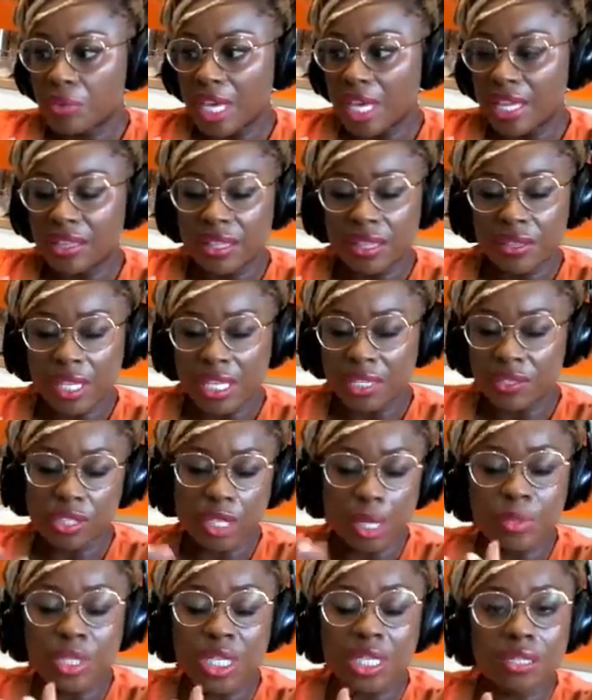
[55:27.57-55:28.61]
then there's
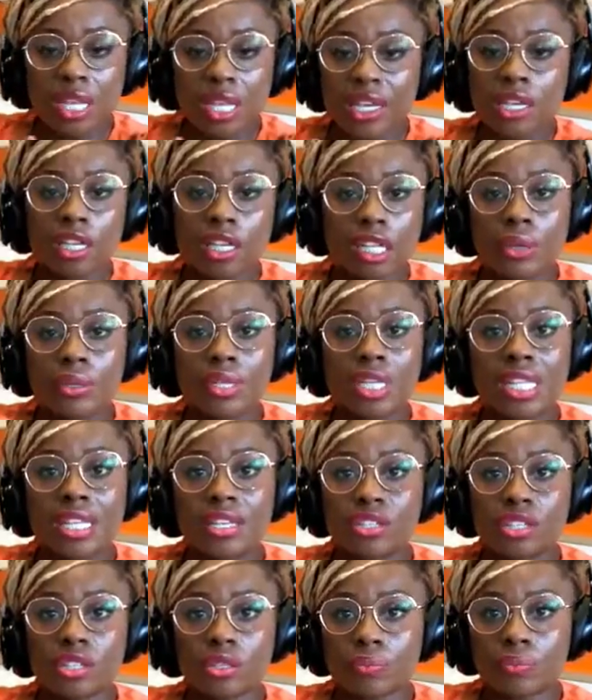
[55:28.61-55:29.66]
subjects like
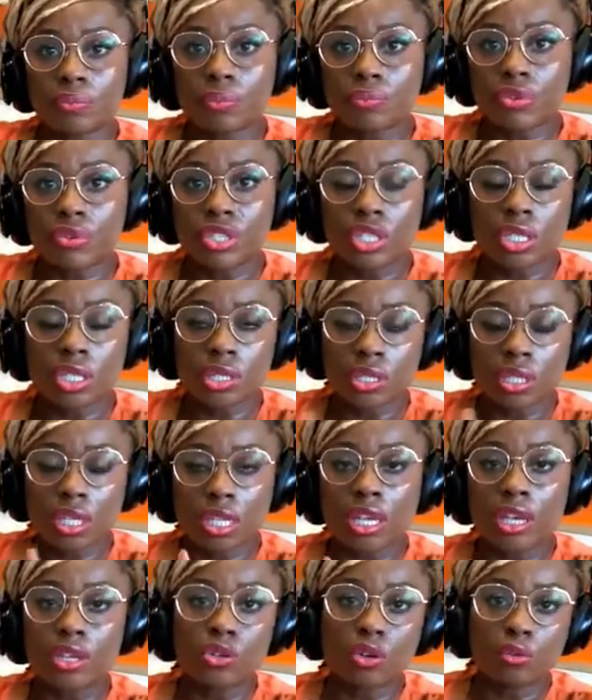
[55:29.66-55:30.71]
colonialism, Britain's
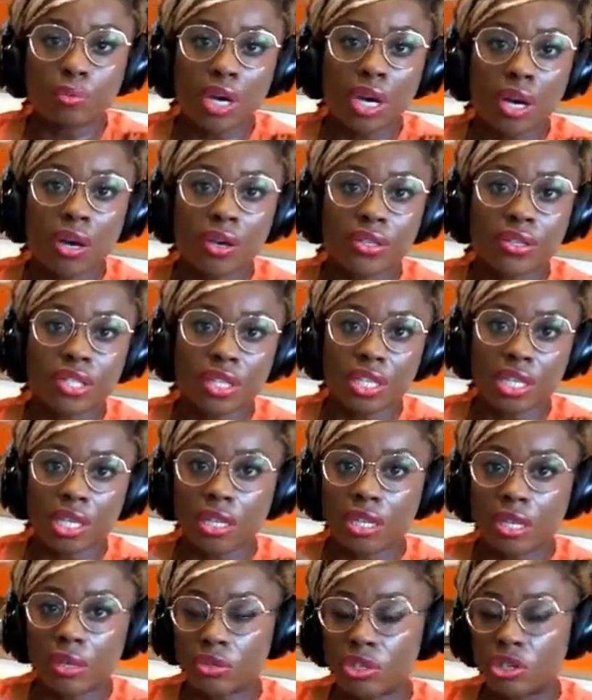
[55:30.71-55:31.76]
colonial past, and
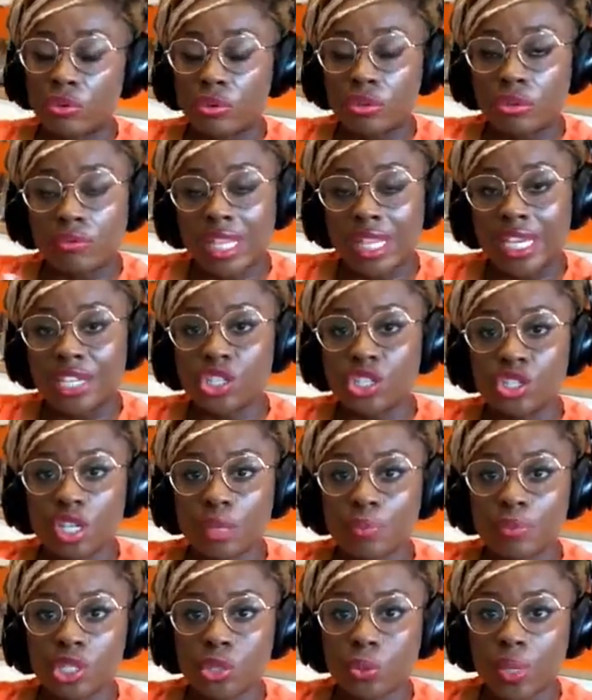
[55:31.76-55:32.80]
the
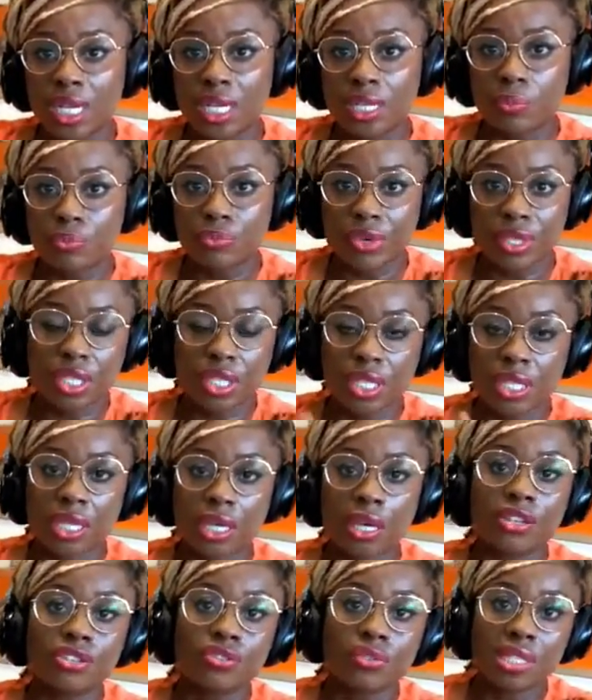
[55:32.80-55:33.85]
relationship between Britain
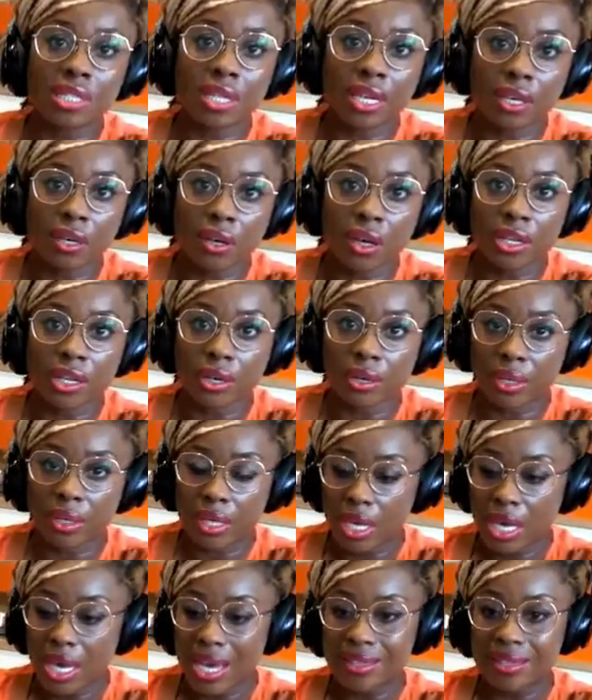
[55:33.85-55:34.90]
and countries like Ghana
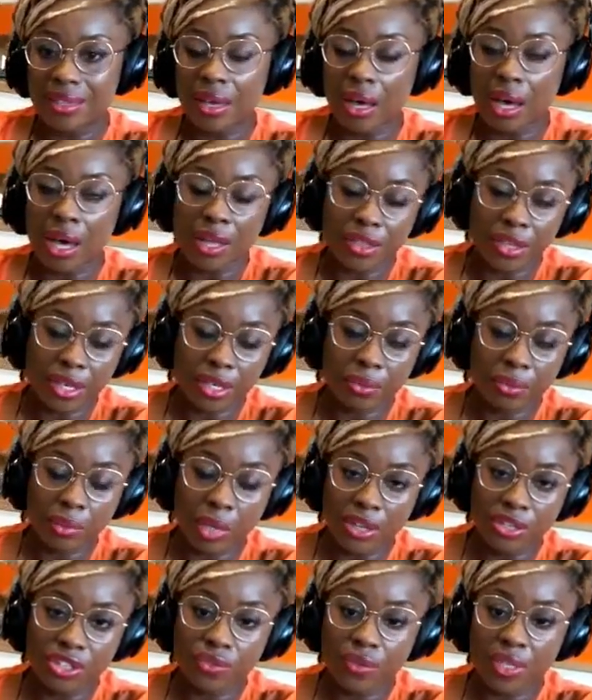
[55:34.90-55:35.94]
and other
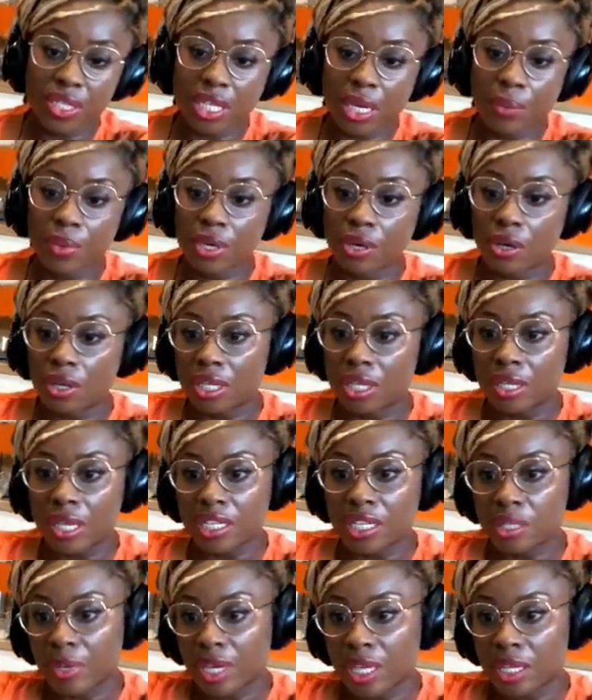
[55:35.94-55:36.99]
countries that were
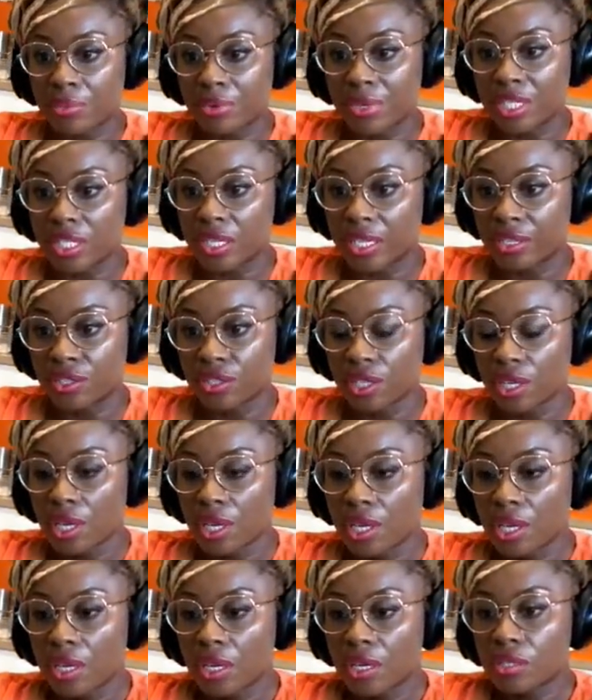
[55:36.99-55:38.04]
colonized by the British.
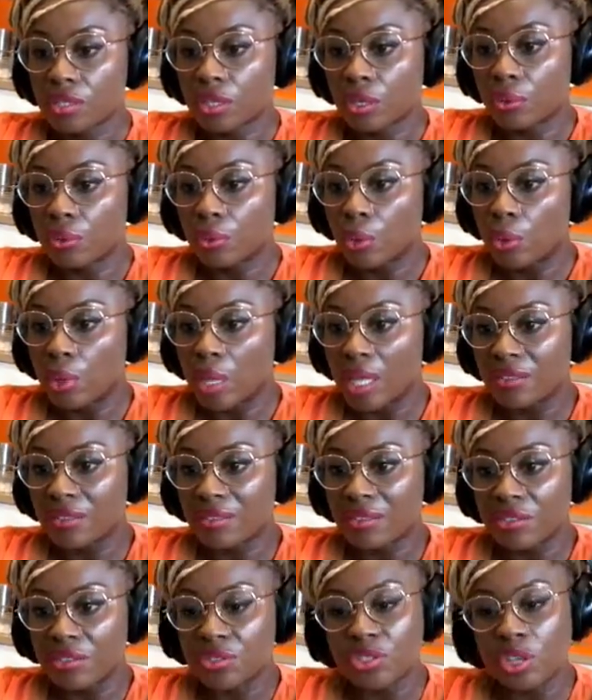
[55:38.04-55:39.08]
So
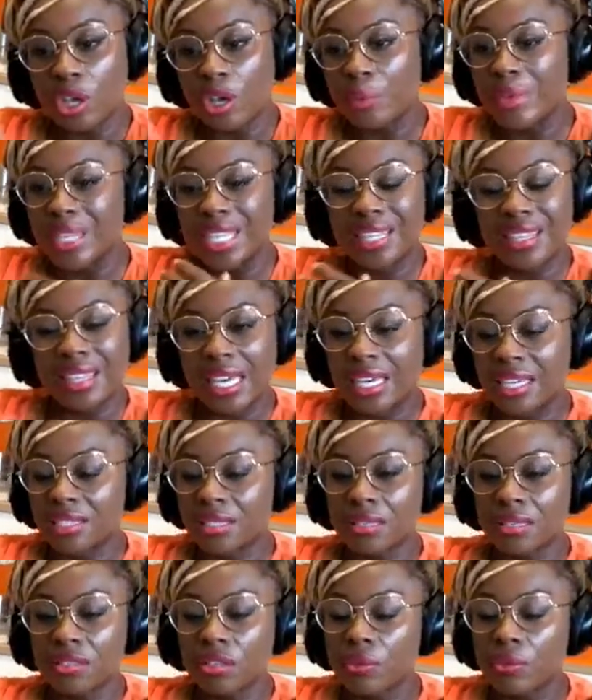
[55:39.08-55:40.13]
there's so many
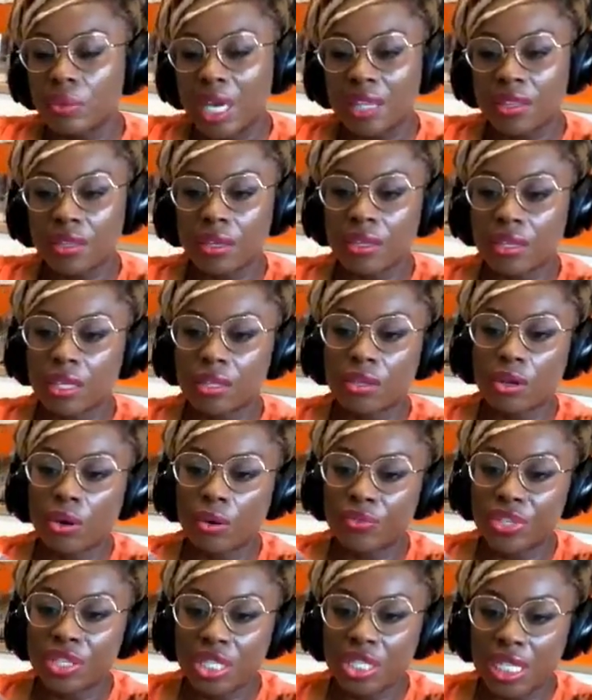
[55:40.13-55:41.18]
things, and then
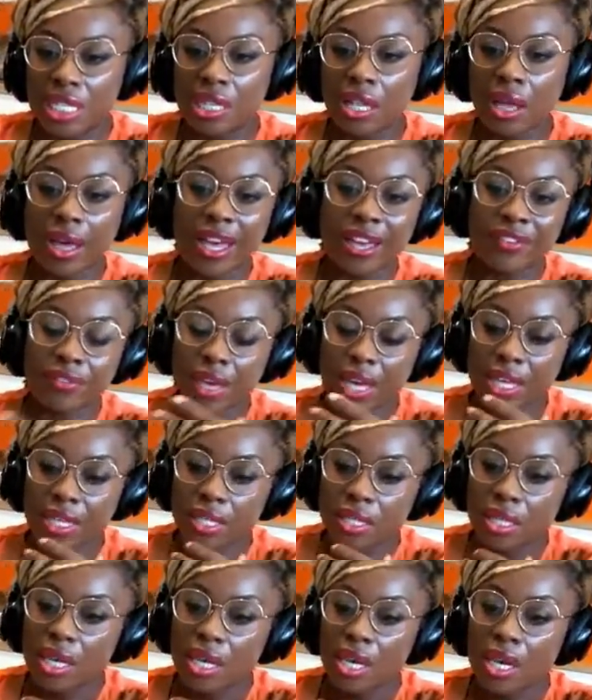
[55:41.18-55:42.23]
obviously life
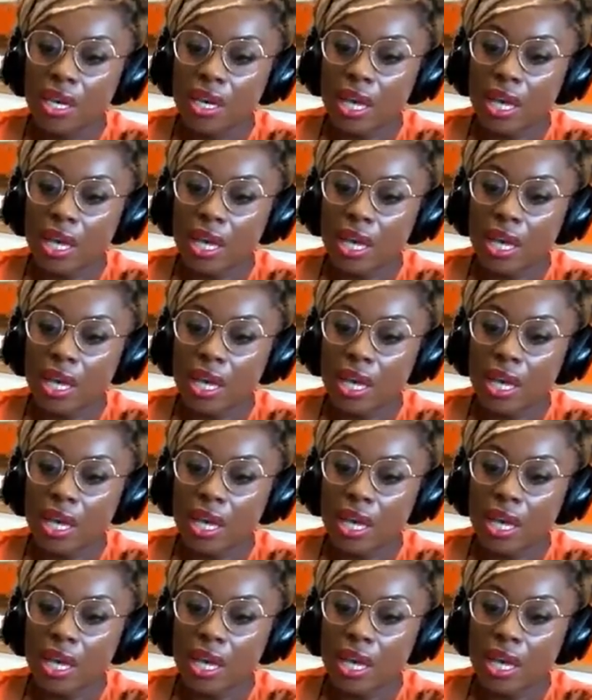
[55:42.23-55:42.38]
and